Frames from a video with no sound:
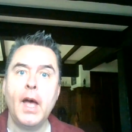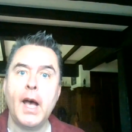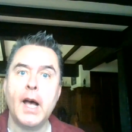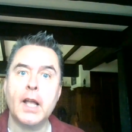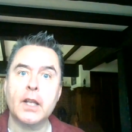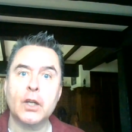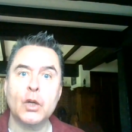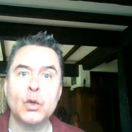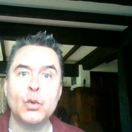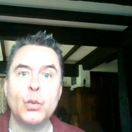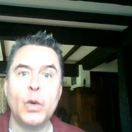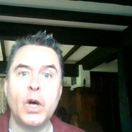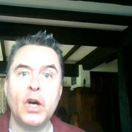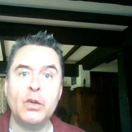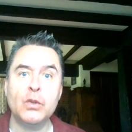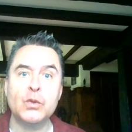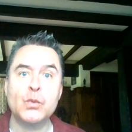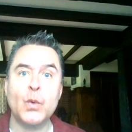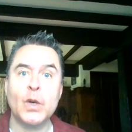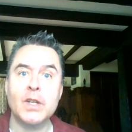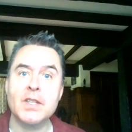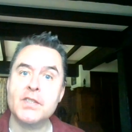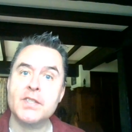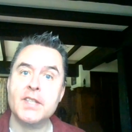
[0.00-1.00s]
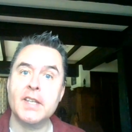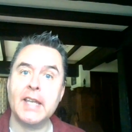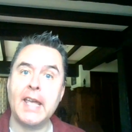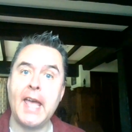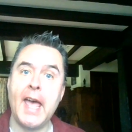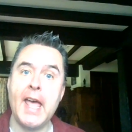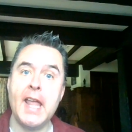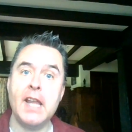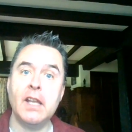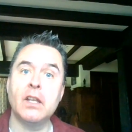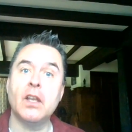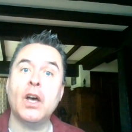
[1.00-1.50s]
Hello world once
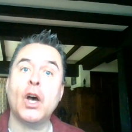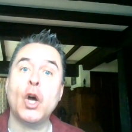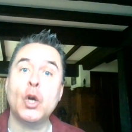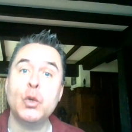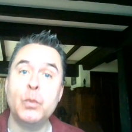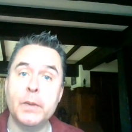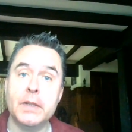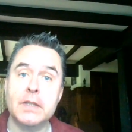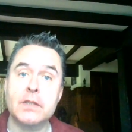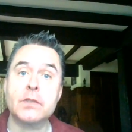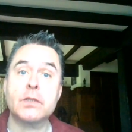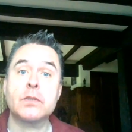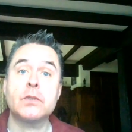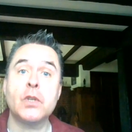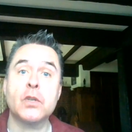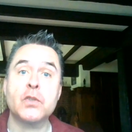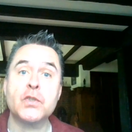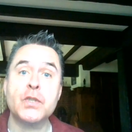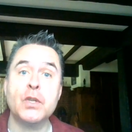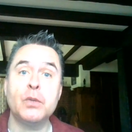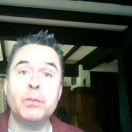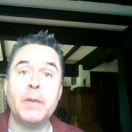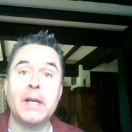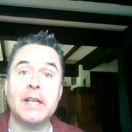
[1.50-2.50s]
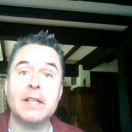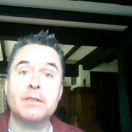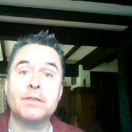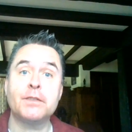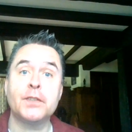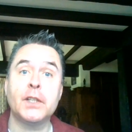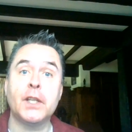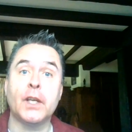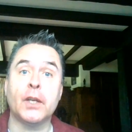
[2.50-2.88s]
again. Hope it's not too bad for